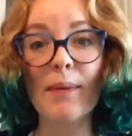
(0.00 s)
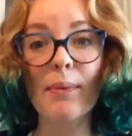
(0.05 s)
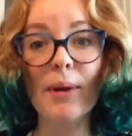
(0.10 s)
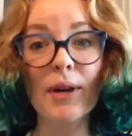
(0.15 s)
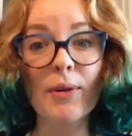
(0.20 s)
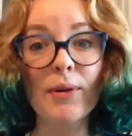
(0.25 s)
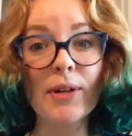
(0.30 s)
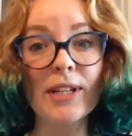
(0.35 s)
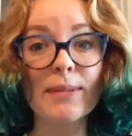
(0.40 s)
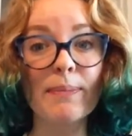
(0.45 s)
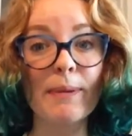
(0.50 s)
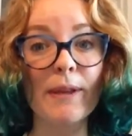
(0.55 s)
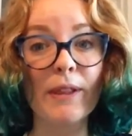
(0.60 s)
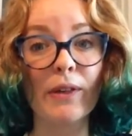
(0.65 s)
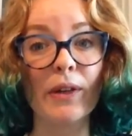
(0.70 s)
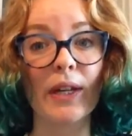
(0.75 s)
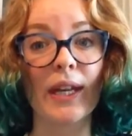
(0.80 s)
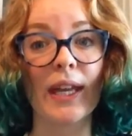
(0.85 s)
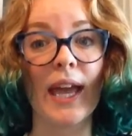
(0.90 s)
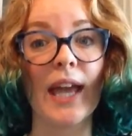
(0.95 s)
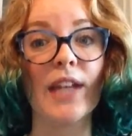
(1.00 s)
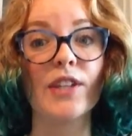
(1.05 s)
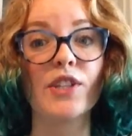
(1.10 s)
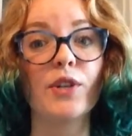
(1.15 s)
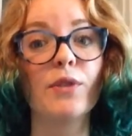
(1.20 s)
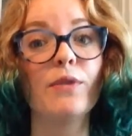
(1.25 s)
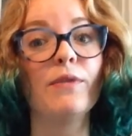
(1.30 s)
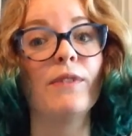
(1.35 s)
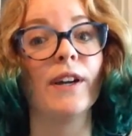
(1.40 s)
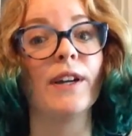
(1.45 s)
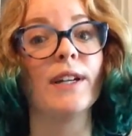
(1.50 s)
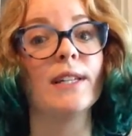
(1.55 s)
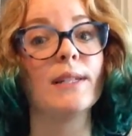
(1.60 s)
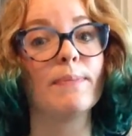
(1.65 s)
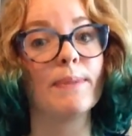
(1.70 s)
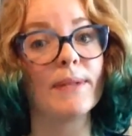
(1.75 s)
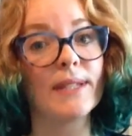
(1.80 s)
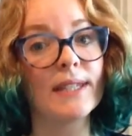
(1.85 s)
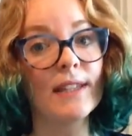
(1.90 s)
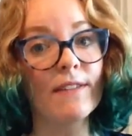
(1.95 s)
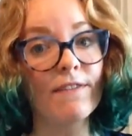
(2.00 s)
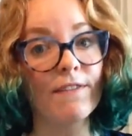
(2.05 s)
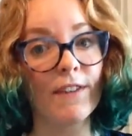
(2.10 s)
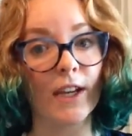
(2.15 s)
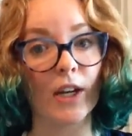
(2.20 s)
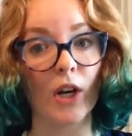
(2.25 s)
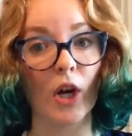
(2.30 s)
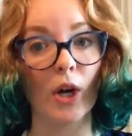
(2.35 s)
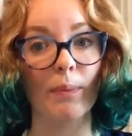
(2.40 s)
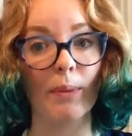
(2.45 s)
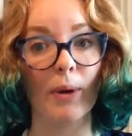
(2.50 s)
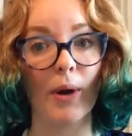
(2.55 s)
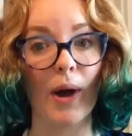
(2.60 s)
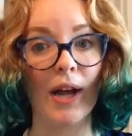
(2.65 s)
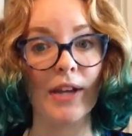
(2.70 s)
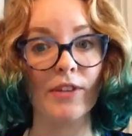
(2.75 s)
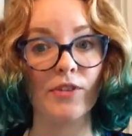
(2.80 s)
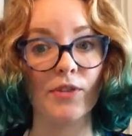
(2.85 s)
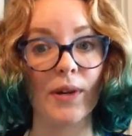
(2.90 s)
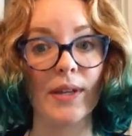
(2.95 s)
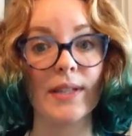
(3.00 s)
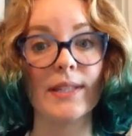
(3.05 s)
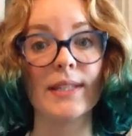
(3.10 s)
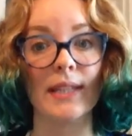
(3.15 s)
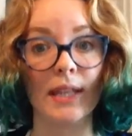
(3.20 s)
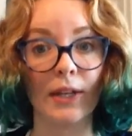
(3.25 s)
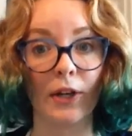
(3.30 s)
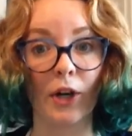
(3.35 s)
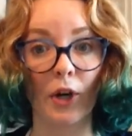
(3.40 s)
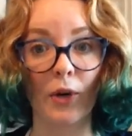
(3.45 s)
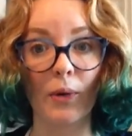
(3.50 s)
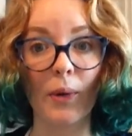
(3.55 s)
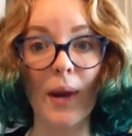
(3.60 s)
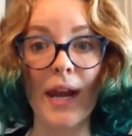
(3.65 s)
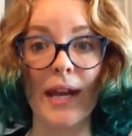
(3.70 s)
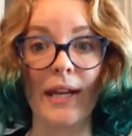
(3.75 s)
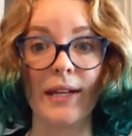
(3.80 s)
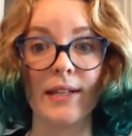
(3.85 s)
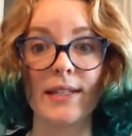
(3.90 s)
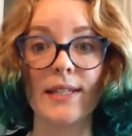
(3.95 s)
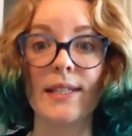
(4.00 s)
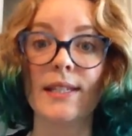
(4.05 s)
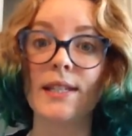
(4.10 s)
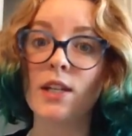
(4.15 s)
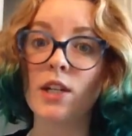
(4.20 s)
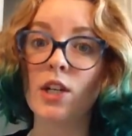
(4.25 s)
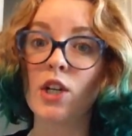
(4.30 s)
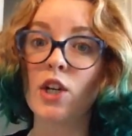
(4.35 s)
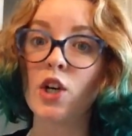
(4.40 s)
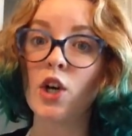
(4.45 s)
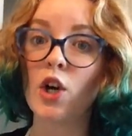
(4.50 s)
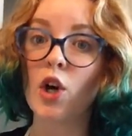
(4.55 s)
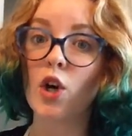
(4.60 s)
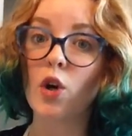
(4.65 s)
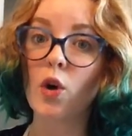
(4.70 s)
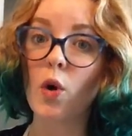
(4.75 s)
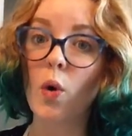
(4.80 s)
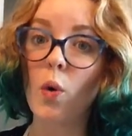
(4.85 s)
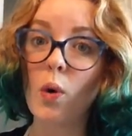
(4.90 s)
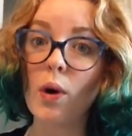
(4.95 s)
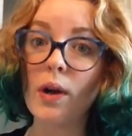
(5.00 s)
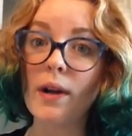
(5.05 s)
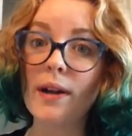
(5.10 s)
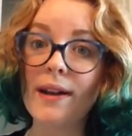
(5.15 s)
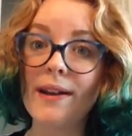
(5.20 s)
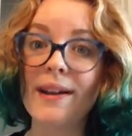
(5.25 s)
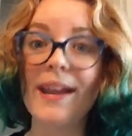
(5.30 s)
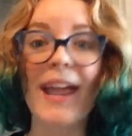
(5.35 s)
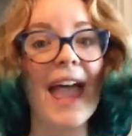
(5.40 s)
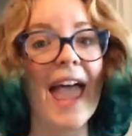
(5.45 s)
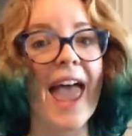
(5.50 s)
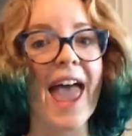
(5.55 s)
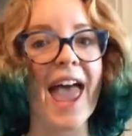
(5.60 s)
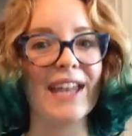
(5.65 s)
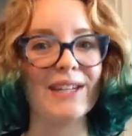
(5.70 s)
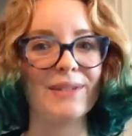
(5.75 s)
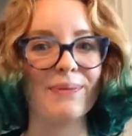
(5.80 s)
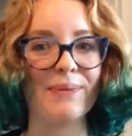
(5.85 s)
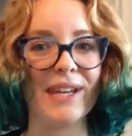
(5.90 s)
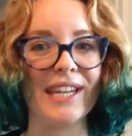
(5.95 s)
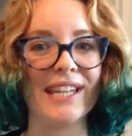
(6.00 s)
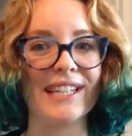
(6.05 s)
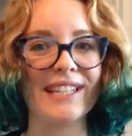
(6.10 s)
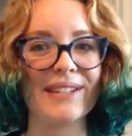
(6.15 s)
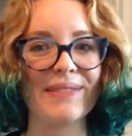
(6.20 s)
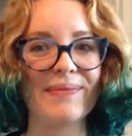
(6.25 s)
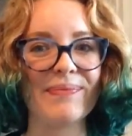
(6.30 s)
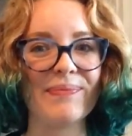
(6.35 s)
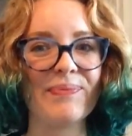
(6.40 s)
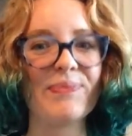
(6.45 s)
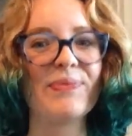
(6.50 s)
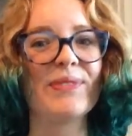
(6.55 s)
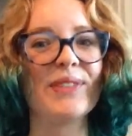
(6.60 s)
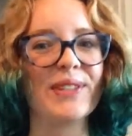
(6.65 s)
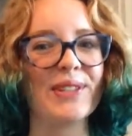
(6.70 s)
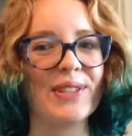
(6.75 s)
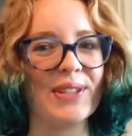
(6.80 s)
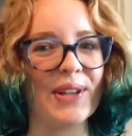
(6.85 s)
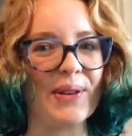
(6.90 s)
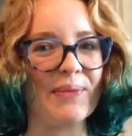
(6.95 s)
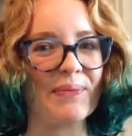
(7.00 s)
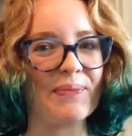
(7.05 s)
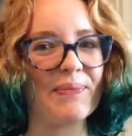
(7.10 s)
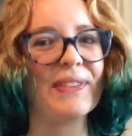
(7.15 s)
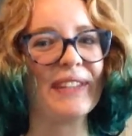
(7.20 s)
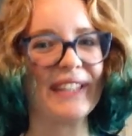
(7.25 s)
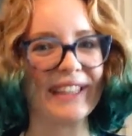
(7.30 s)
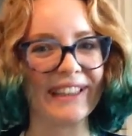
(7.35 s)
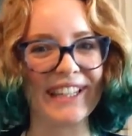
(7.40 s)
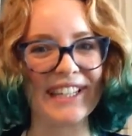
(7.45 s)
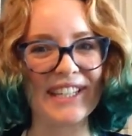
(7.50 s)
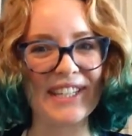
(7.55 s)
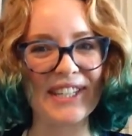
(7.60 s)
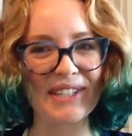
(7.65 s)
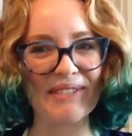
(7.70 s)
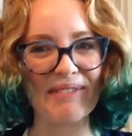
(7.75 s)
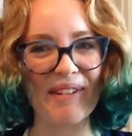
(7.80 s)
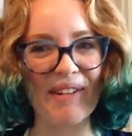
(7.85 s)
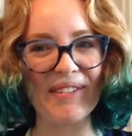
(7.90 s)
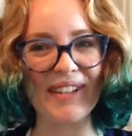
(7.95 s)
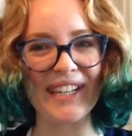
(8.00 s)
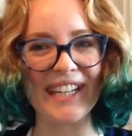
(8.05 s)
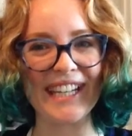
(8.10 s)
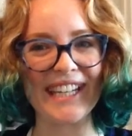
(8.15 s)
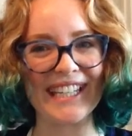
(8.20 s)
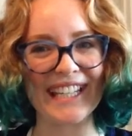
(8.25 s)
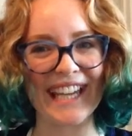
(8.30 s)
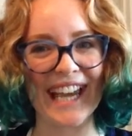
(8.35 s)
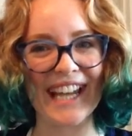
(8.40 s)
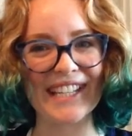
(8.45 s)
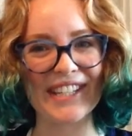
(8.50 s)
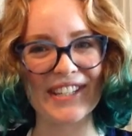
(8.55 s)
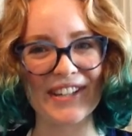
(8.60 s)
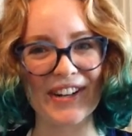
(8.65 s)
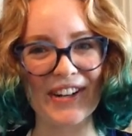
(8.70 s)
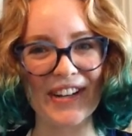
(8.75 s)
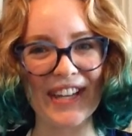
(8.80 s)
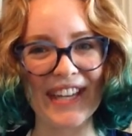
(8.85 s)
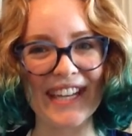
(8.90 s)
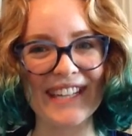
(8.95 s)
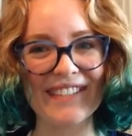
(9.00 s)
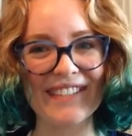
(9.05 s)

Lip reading: we're going to be looking at two very specific carbohydrates that are grains, corn and wheat. So, let's see what we need to get started.